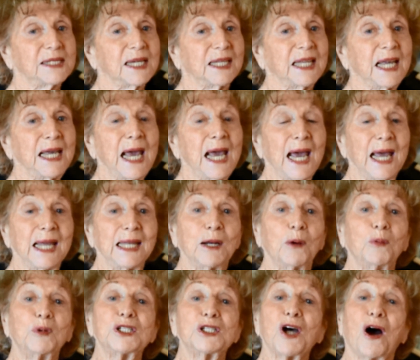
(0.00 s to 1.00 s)
At the end,
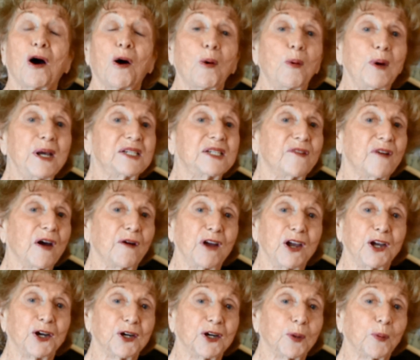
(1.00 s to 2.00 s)
it was always very
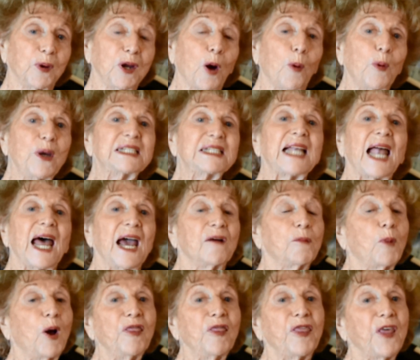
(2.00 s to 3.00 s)
good. We always liked,
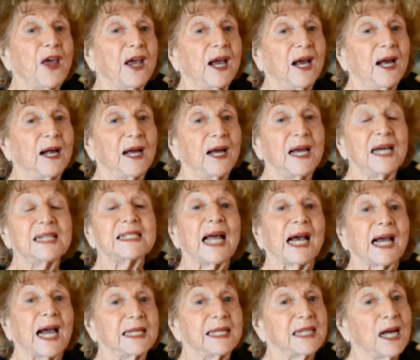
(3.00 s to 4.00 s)
one thing is
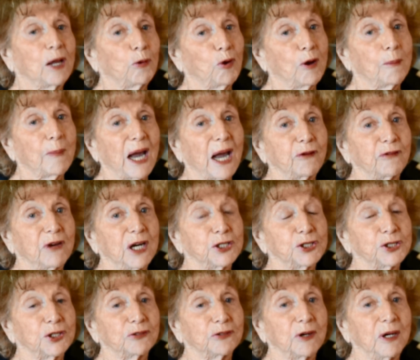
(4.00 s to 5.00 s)
like I tell all my
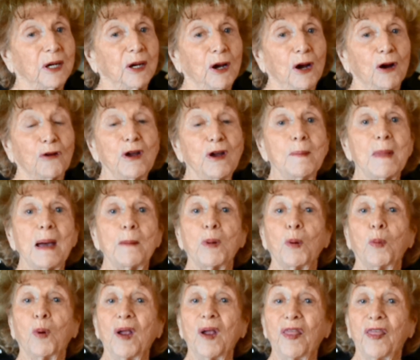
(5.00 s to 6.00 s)
grandchildren, remember
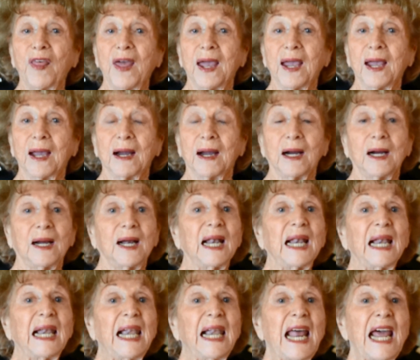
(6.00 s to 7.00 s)
one thing,
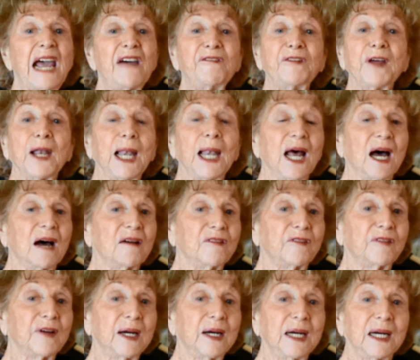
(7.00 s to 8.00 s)
laugh and love.
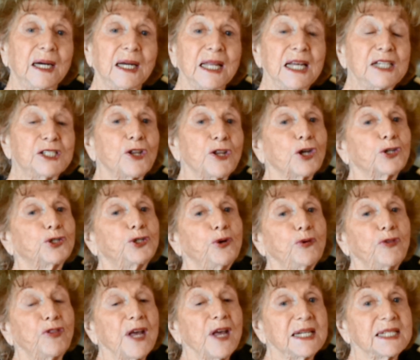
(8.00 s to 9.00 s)
These are the two
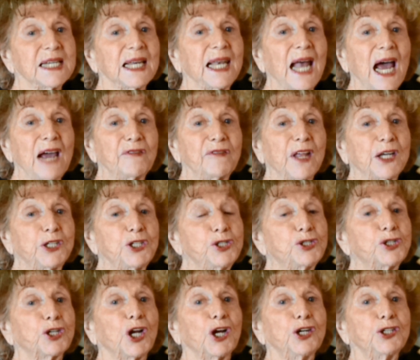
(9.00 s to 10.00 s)
things in life that you
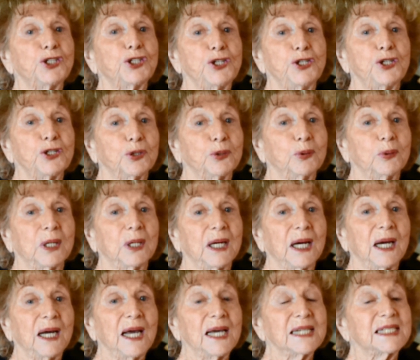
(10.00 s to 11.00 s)
should learn to do,
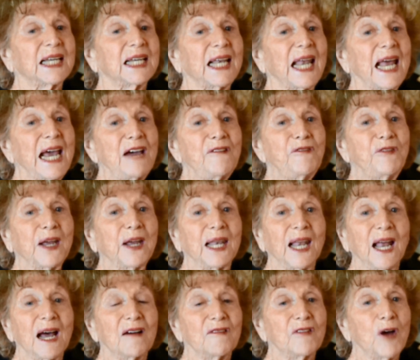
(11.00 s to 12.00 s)
is to laugh and
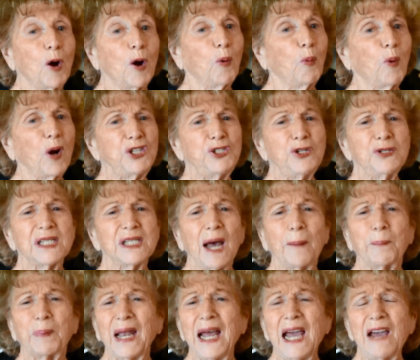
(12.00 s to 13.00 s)
love. Once you
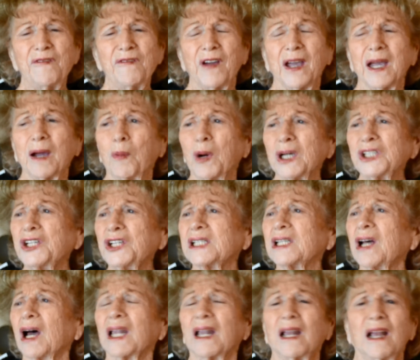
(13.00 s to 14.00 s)
stop laughing and once you
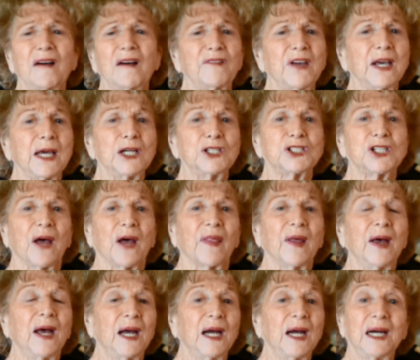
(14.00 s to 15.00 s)
start loving each
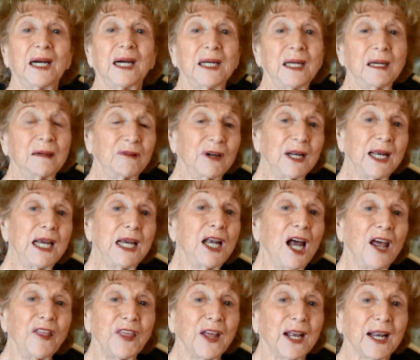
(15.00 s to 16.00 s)
other, you're really
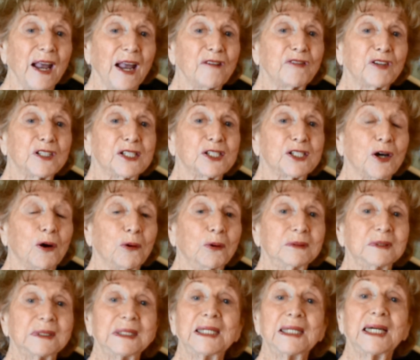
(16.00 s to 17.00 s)
nothing left. So
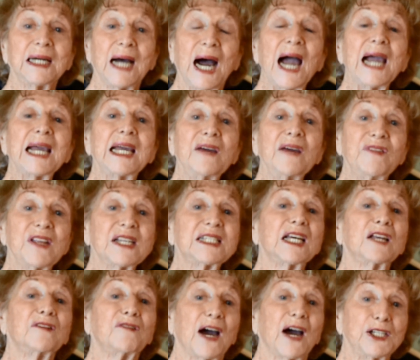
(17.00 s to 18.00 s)
I give this
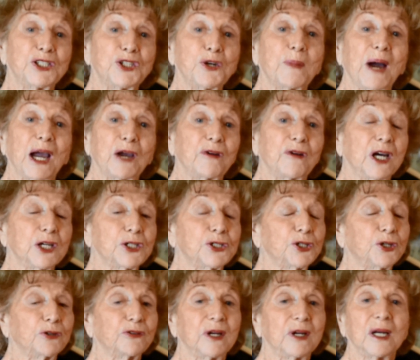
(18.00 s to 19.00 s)
advice to my
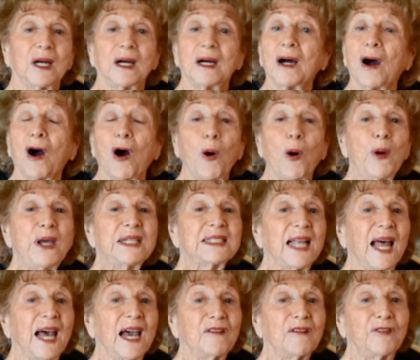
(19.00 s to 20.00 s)
grandchildren, always
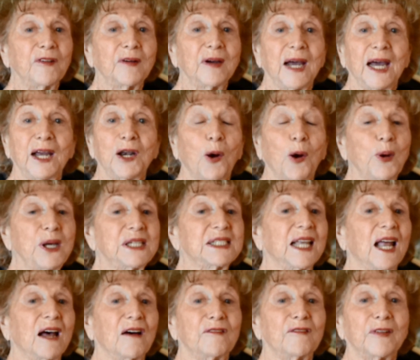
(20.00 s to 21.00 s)
laugh and always
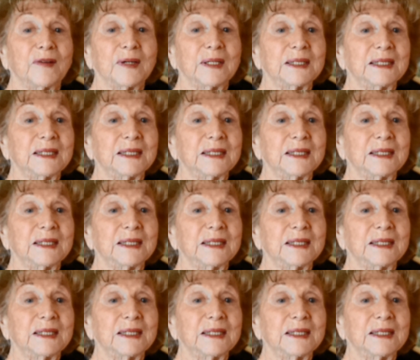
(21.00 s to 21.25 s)
love.